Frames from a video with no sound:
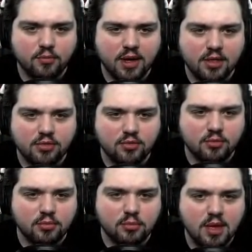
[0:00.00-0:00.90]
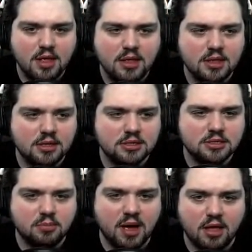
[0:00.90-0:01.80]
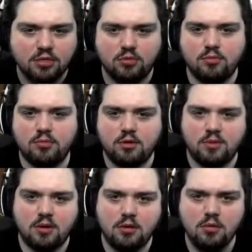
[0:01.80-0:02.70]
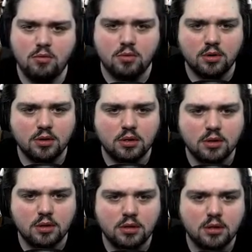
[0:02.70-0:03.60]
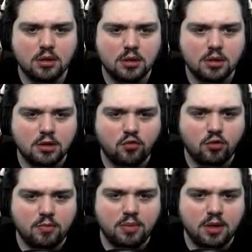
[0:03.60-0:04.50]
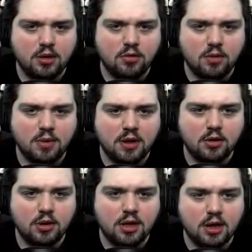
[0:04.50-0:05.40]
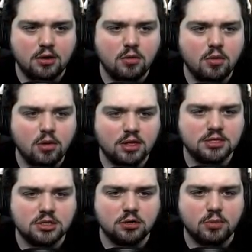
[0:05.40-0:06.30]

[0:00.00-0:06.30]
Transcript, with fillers: bathroom, men's bathroom. Here we go. Creepy, creepy, creaky door. Let's turn